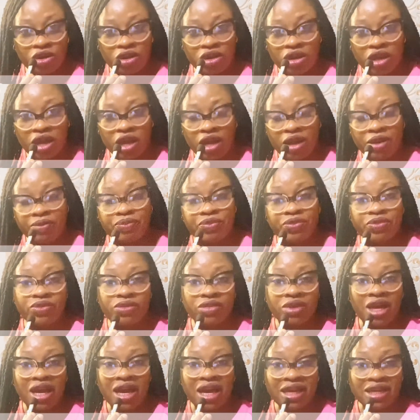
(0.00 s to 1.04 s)

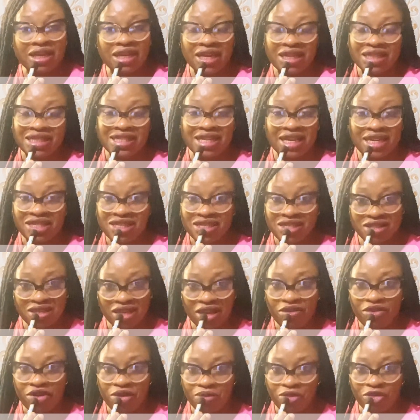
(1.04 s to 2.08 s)
dead cell
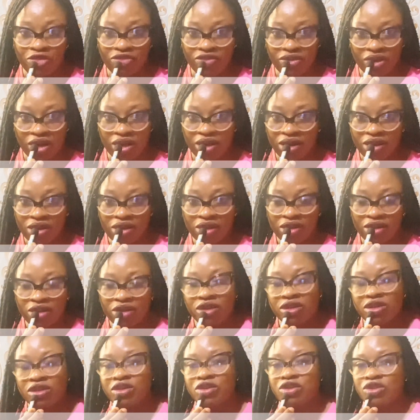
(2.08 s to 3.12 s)
remover.
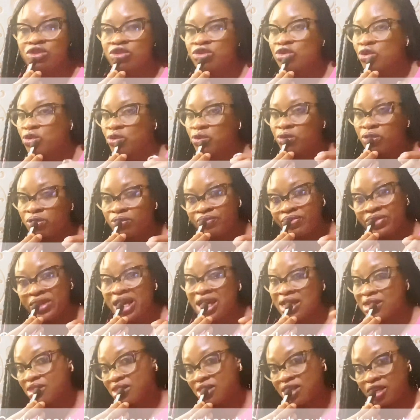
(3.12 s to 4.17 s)
So
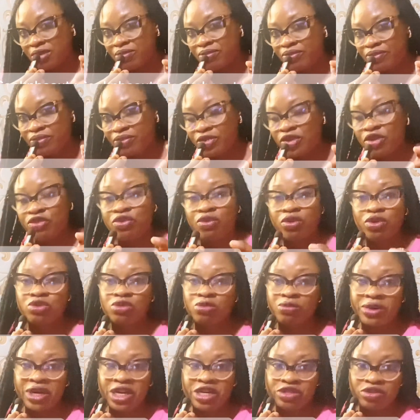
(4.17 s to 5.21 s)
that's the name. If you want to
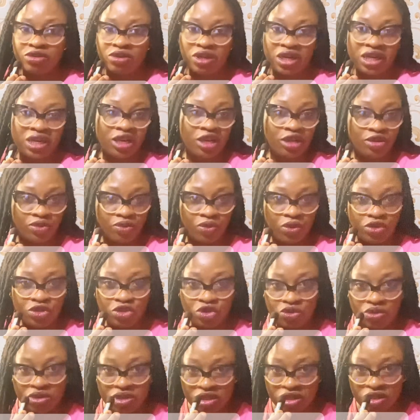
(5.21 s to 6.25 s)
buy it online, that's what
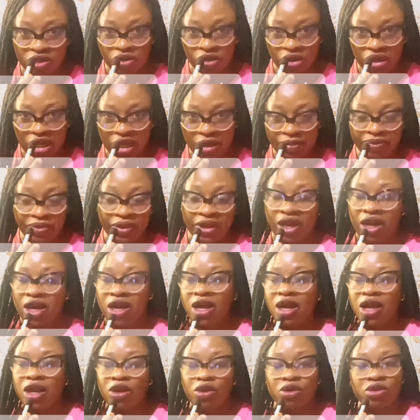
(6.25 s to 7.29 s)
you will see online.
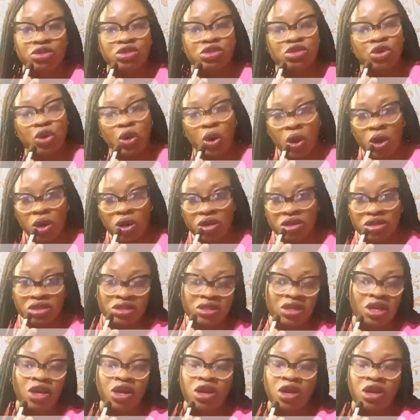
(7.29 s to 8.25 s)
Callus corn